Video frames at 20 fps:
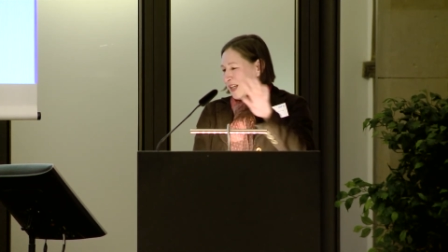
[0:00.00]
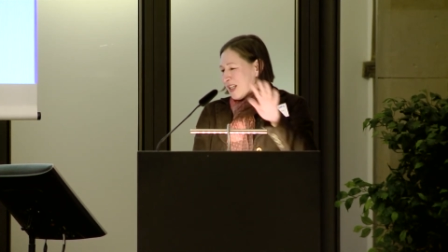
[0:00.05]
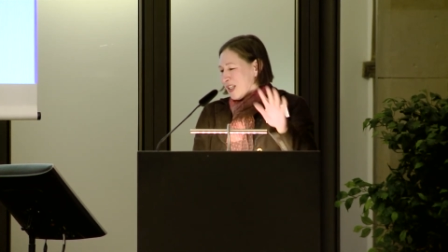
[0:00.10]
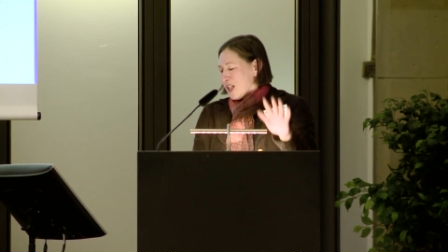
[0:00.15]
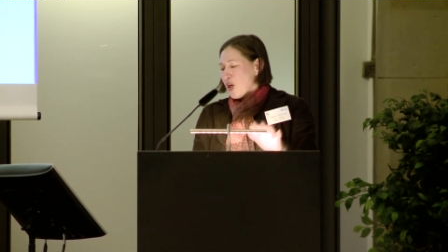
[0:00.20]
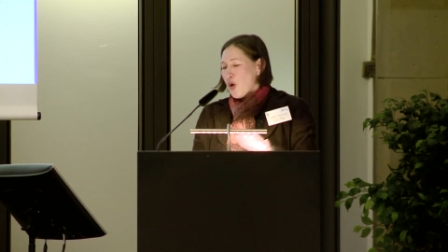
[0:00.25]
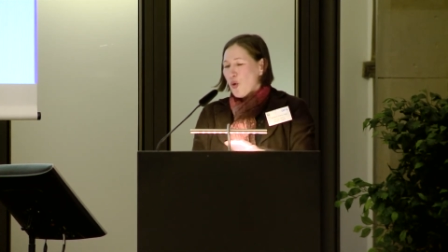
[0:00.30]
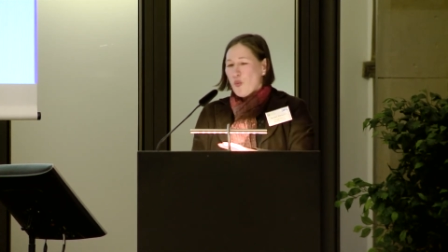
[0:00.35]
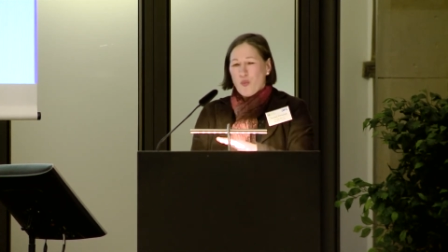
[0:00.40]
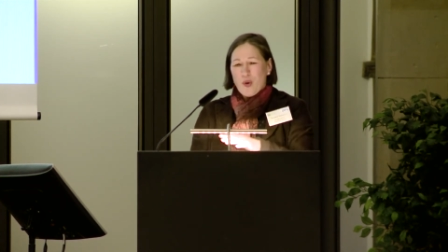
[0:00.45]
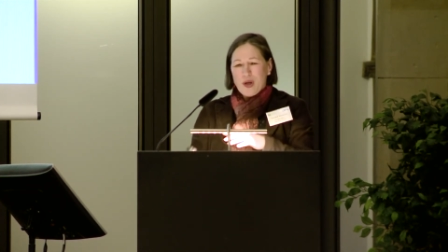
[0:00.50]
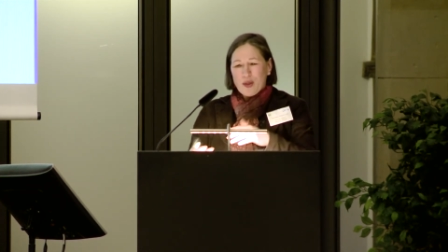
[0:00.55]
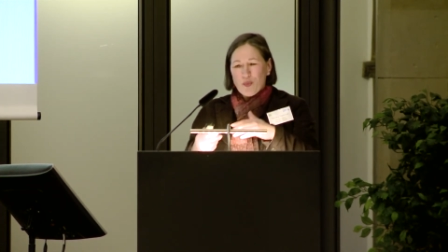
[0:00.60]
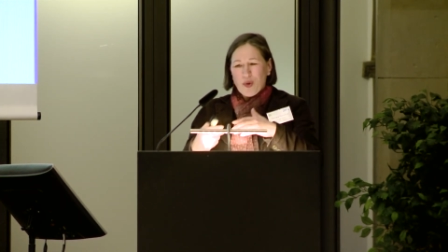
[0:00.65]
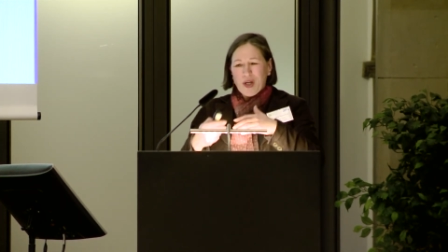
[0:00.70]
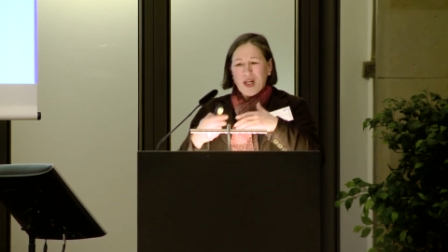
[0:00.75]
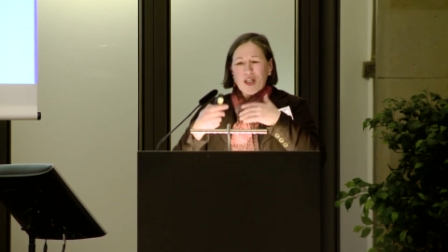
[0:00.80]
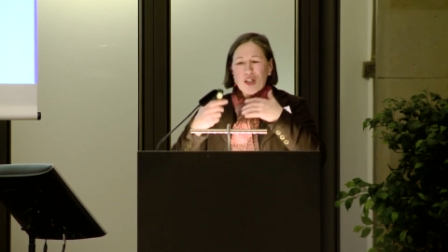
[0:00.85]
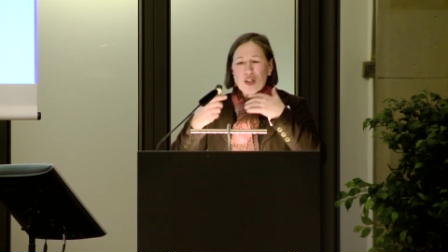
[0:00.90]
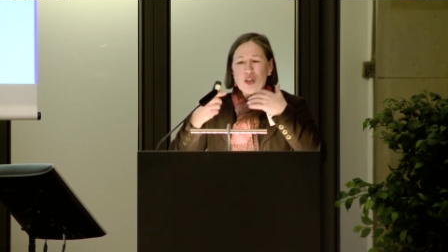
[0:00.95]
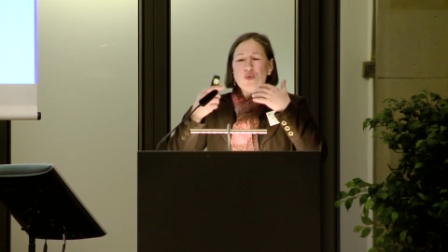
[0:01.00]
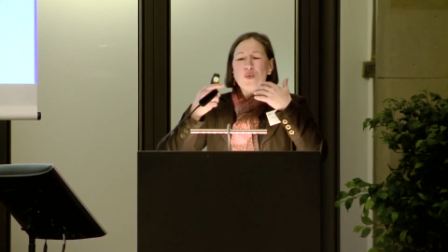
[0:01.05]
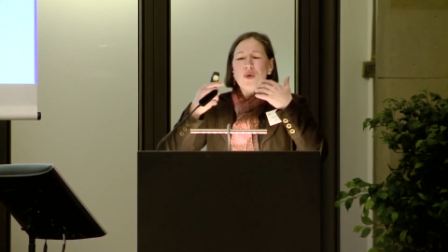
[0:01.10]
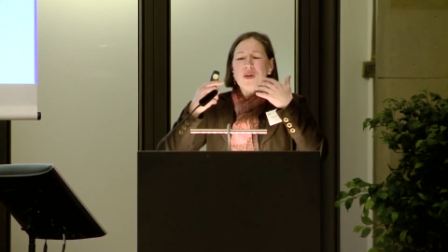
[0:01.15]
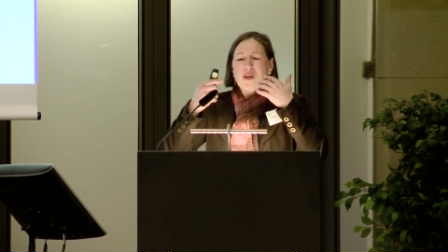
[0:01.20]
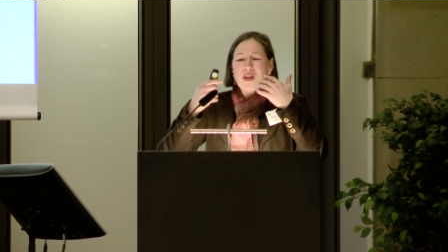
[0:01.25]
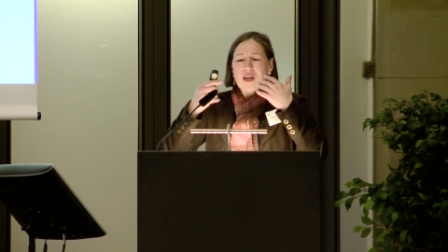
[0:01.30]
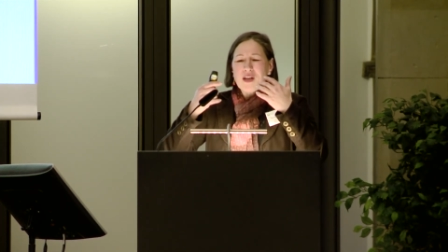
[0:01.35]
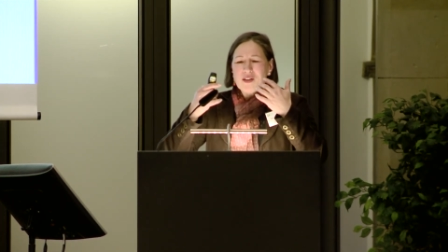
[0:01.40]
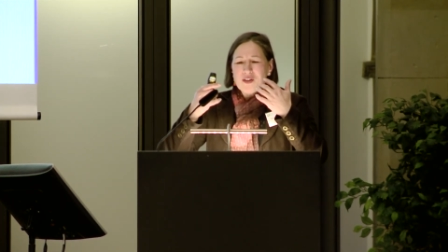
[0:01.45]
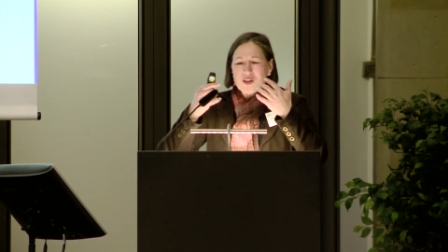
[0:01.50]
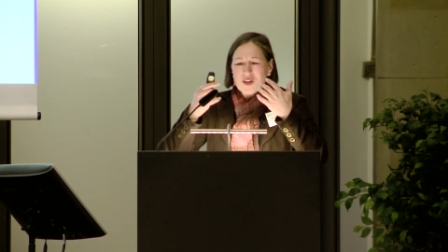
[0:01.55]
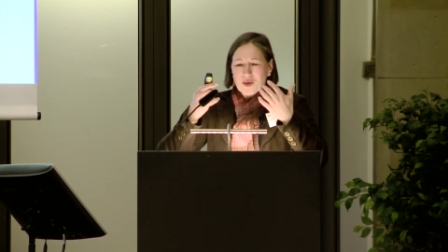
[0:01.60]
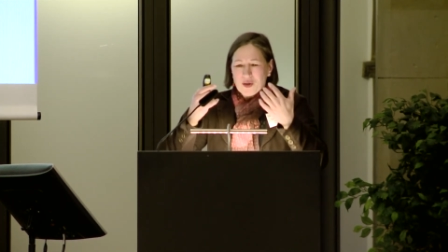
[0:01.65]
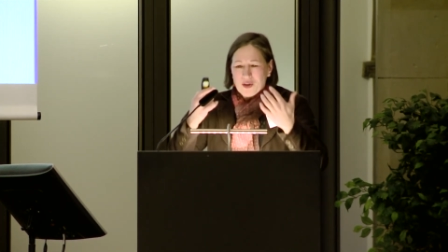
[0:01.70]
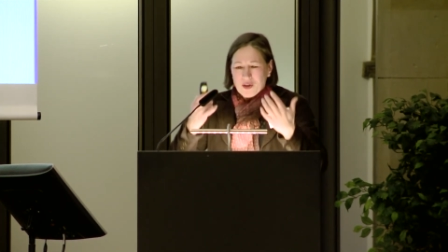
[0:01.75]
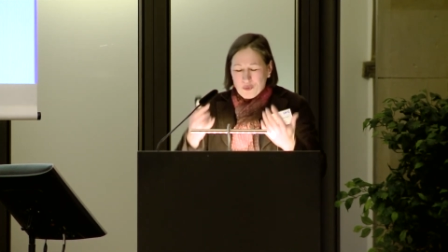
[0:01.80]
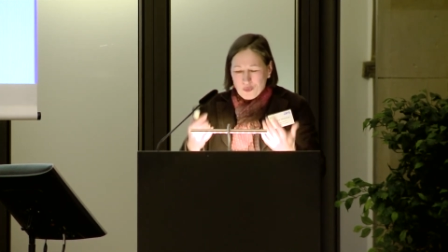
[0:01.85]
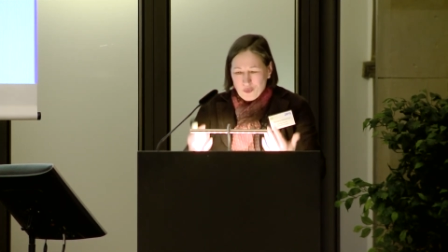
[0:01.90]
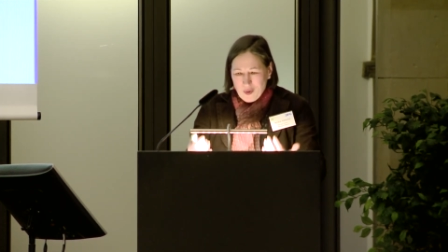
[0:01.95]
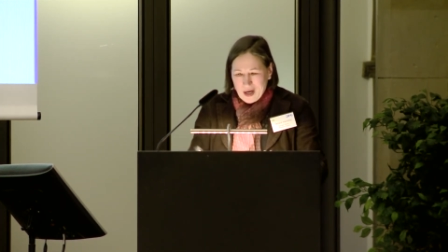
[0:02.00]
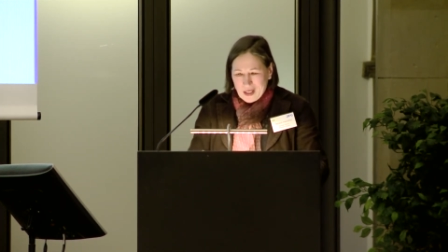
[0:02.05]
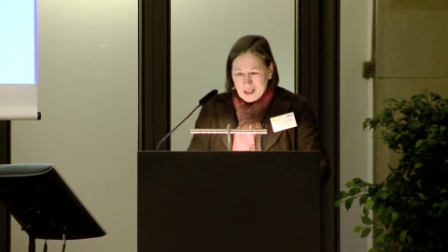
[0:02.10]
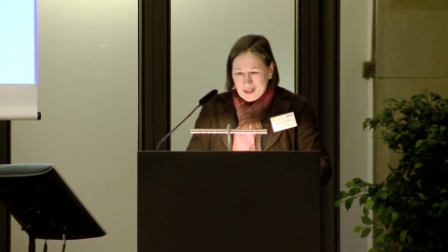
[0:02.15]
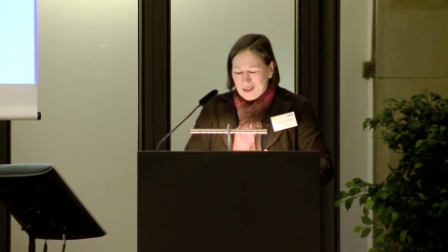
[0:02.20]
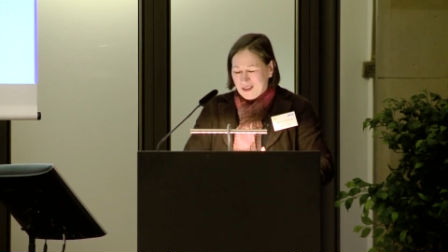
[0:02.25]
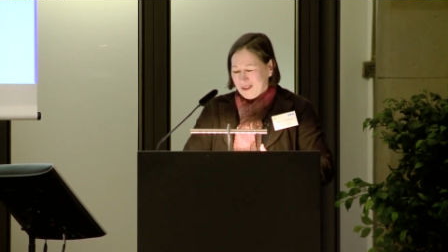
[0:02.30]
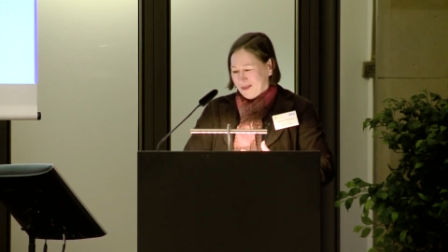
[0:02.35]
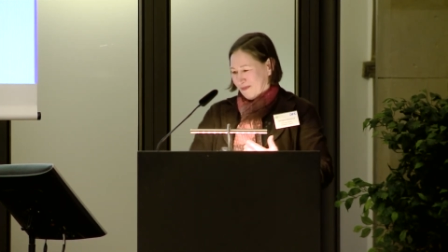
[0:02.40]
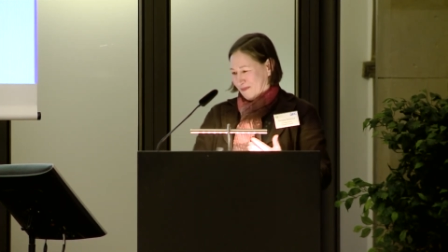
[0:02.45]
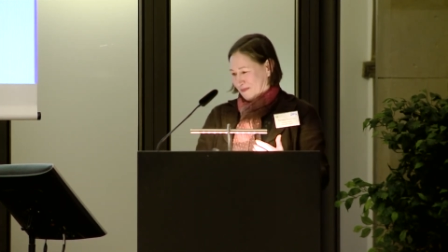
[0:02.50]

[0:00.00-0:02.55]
you know, when, when are you doing things right?